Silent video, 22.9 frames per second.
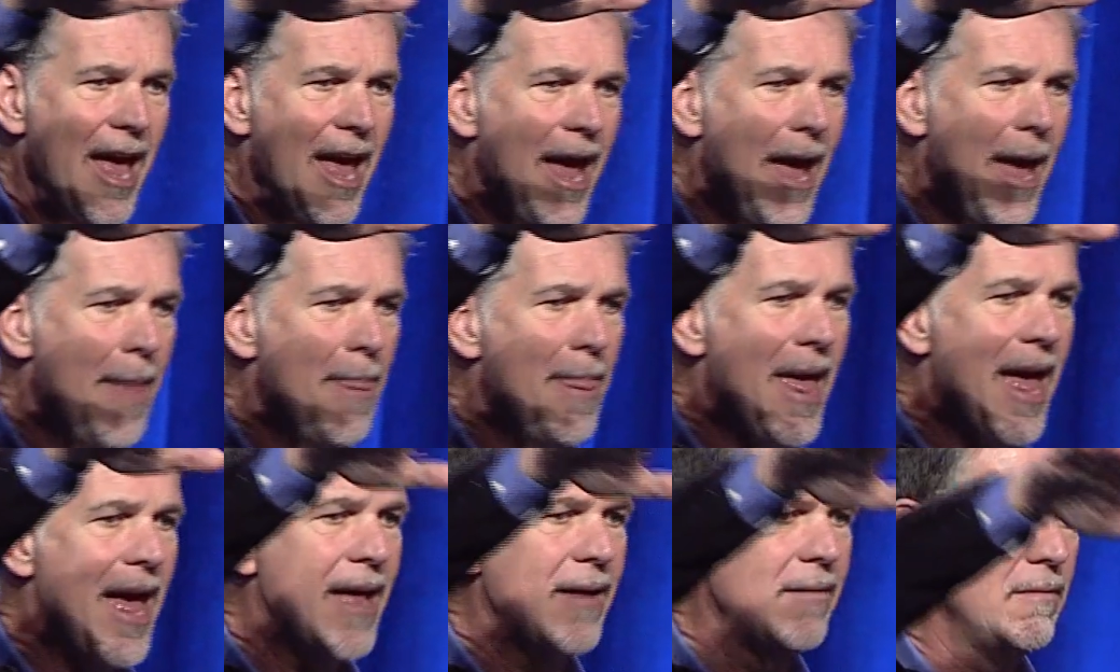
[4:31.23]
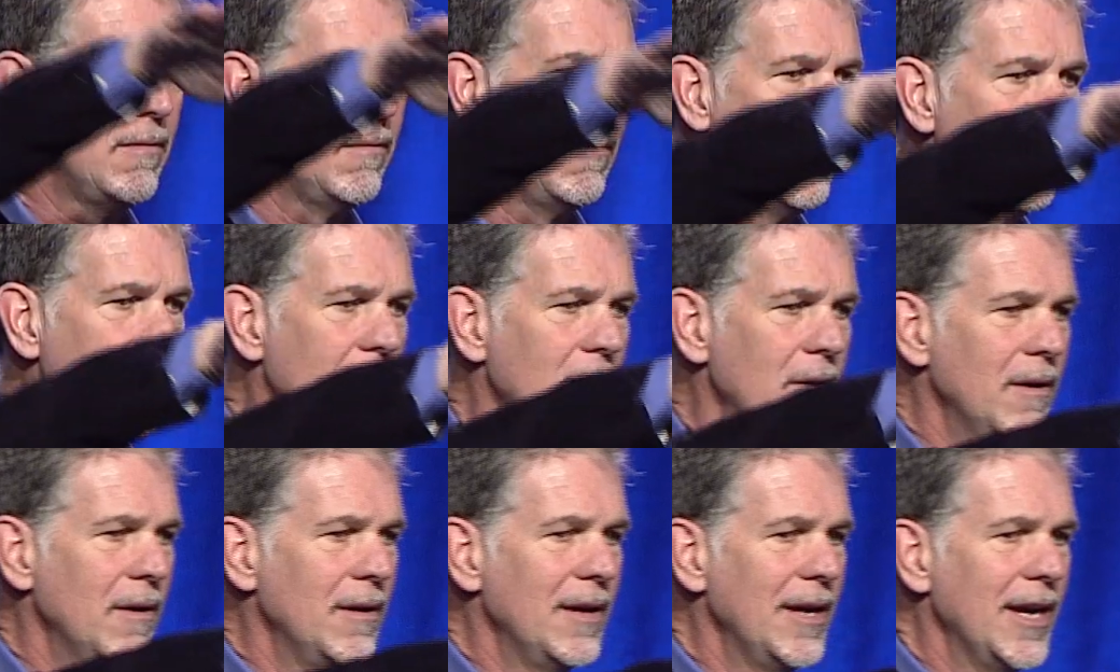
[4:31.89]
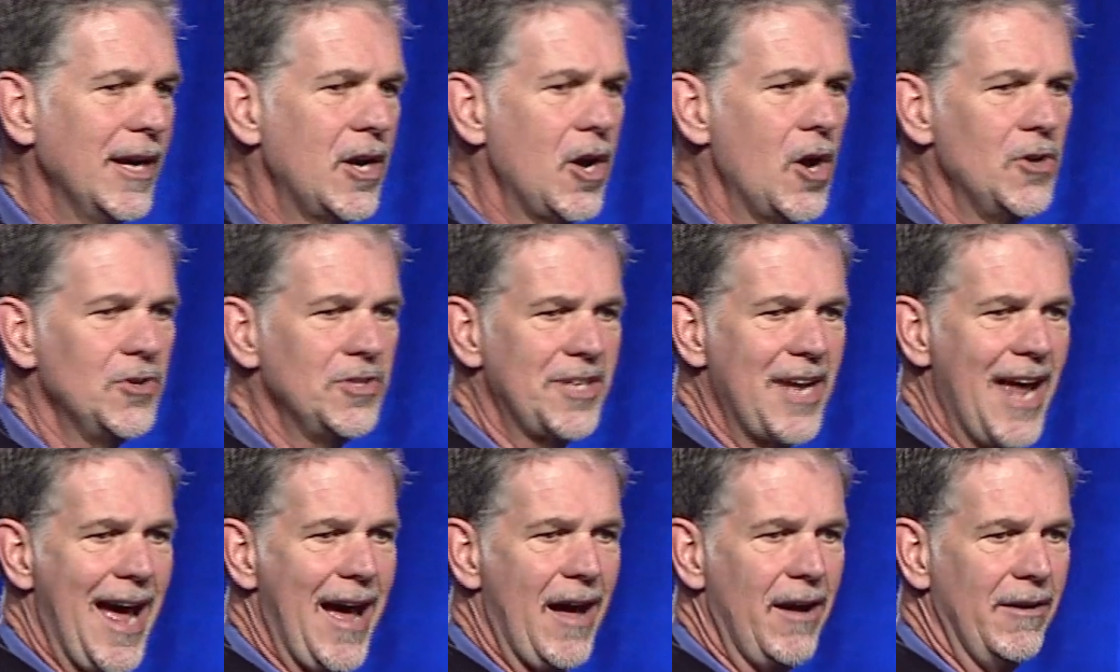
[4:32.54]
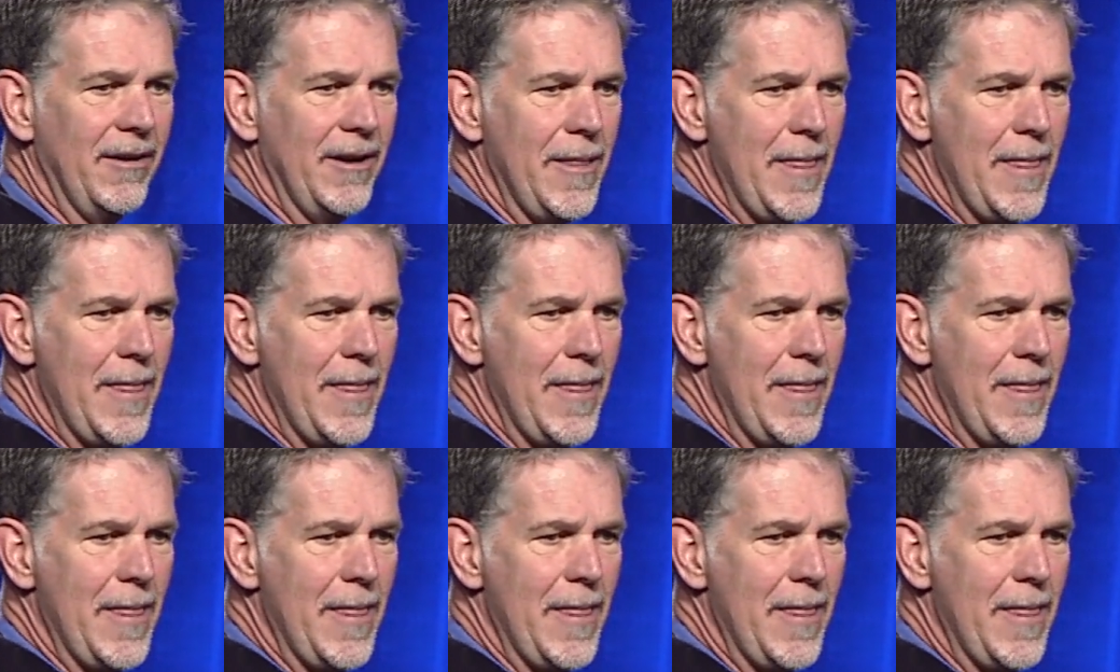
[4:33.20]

and then it goes down,